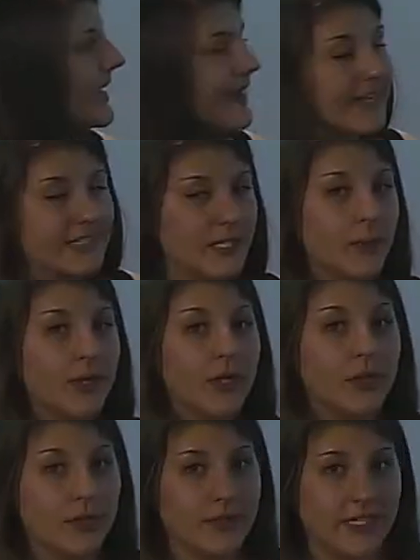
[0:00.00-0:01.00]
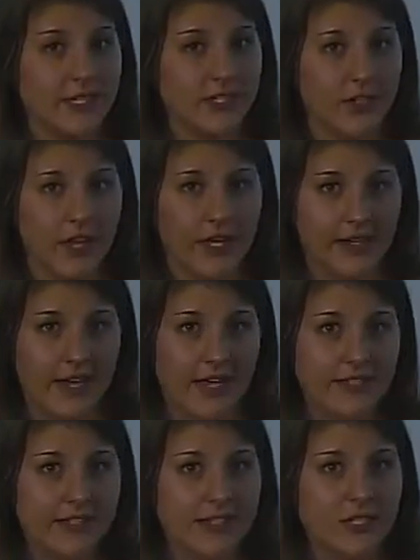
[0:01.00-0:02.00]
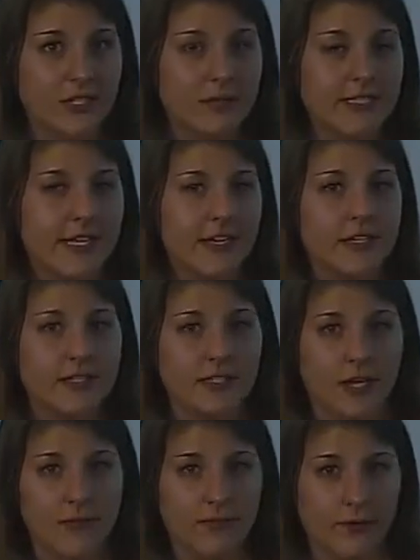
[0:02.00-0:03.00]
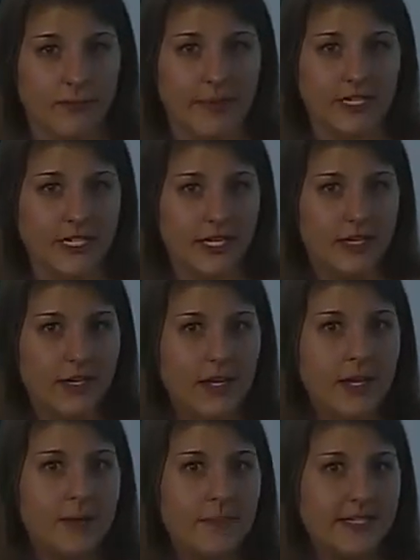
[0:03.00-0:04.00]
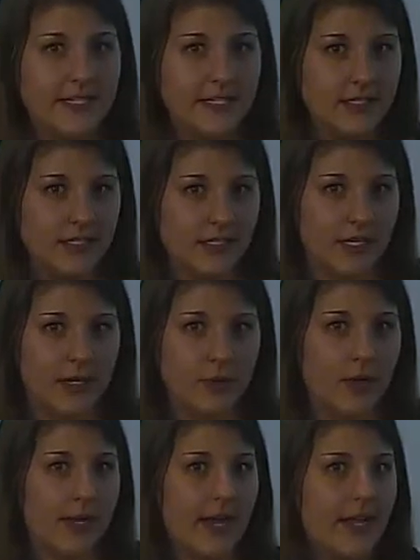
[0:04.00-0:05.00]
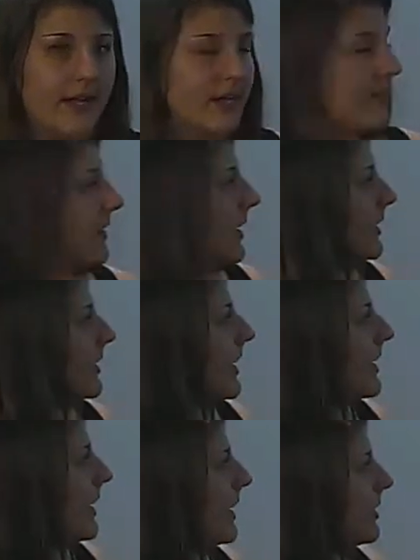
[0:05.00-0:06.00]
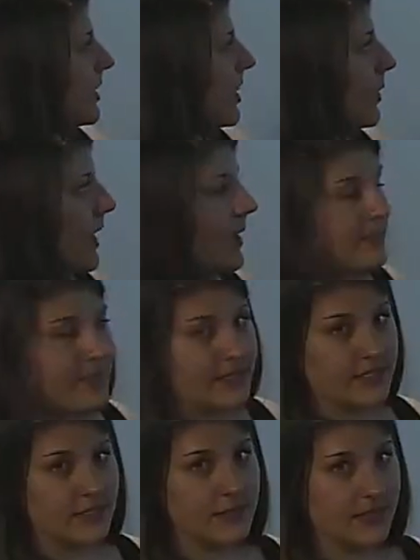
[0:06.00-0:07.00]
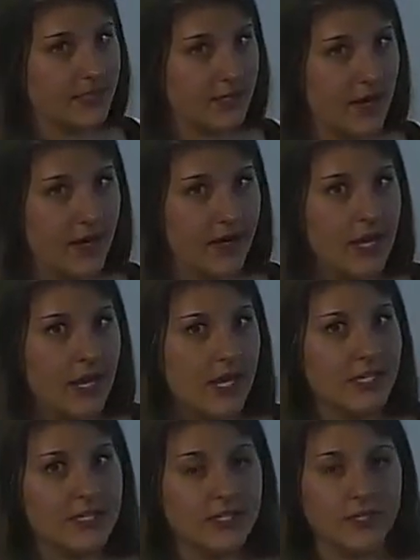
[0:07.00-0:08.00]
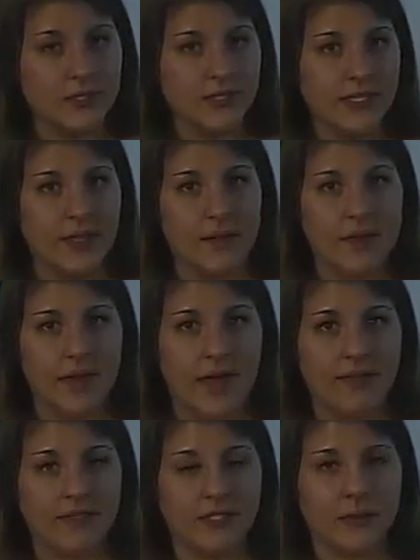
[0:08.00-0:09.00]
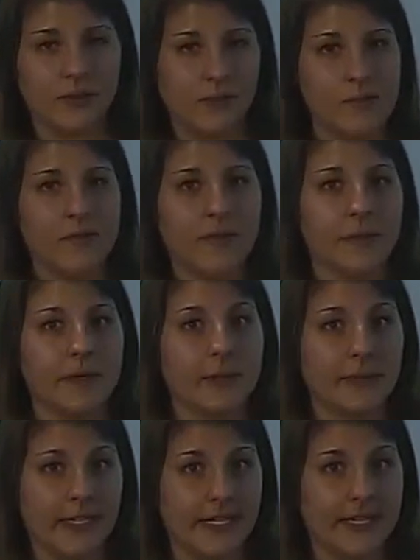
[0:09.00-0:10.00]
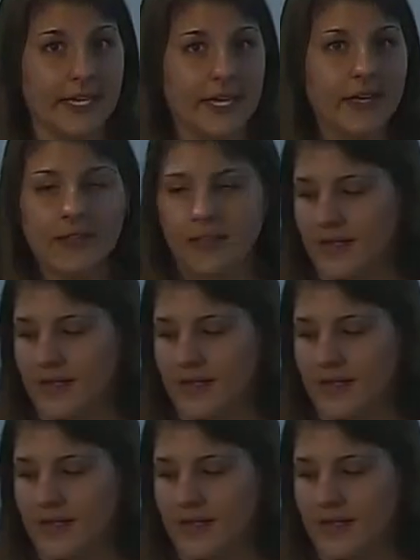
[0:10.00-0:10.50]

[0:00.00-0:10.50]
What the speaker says: Next, you want to loosen your lug nuts. This should be done in a star formation. Basically start at one end of the lug nut and go up into a star. Just loosen them enough, don't remove them completely.